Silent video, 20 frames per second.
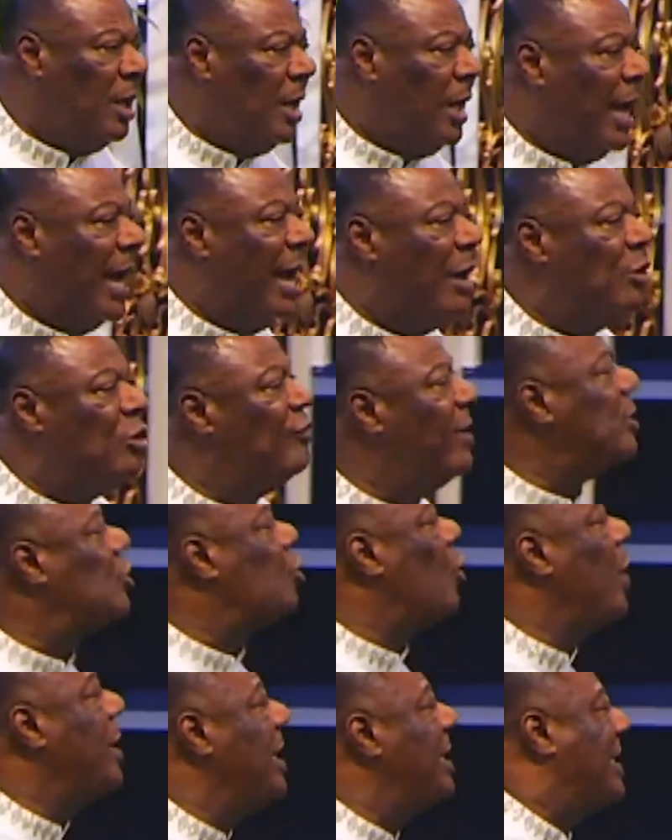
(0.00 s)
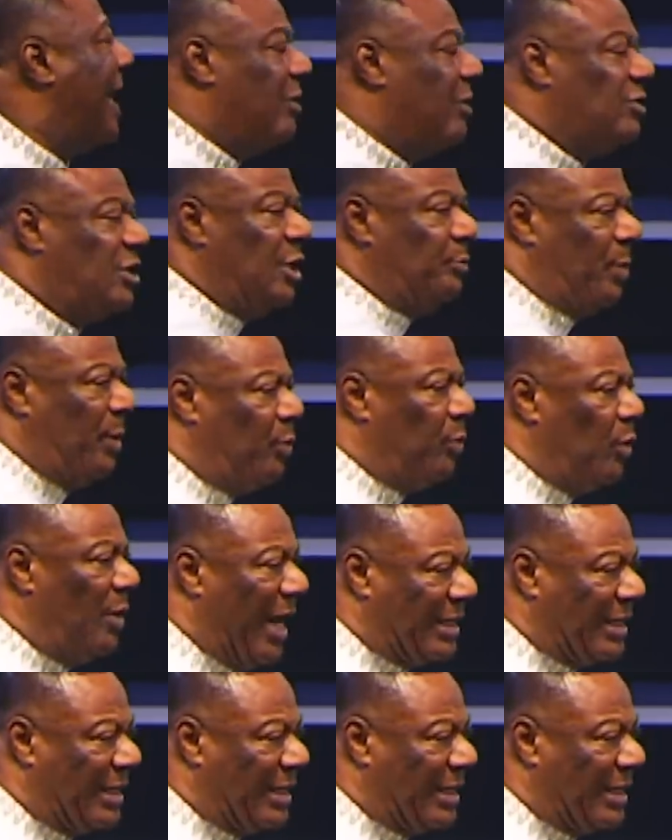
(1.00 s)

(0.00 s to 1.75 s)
and over 20,000 people had